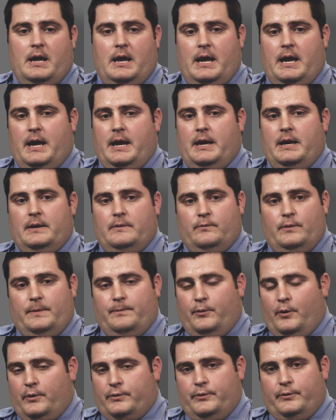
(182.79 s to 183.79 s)
And we
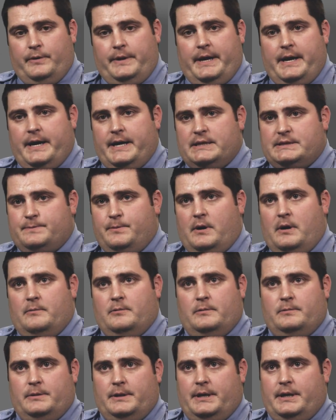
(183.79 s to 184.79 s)
broke through the ice
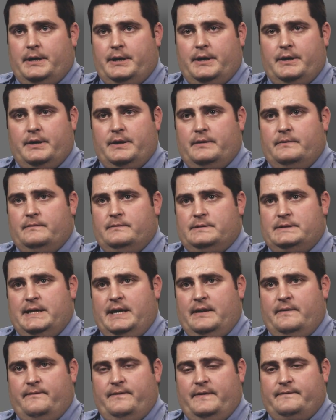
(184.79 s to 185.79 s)
probably a good
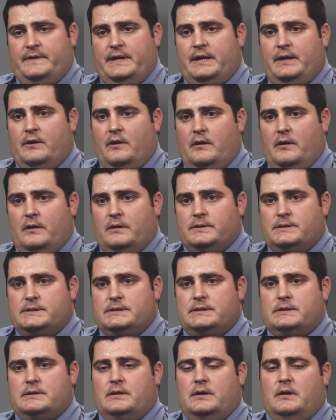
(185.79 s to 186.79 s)
10-15
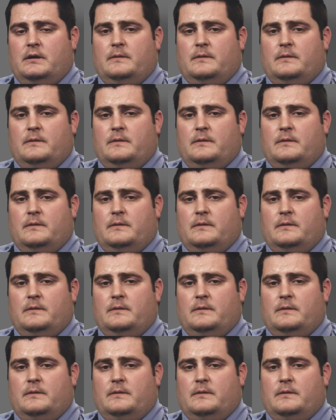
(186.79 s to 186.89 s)
yards,